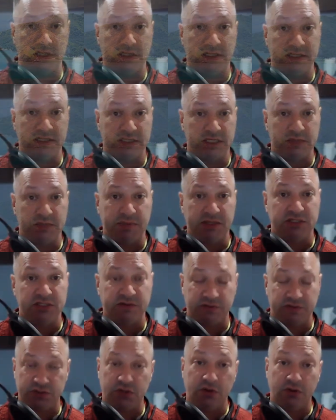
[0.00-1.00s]
less
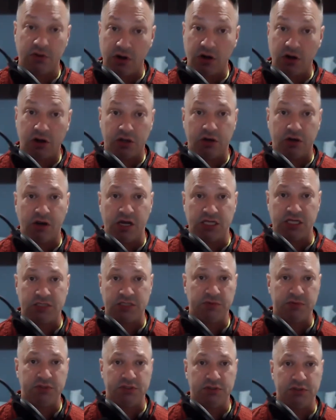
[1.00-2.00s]
expensive. So there are good
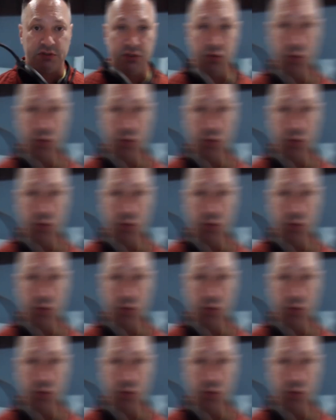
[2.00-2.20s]
hospitals there as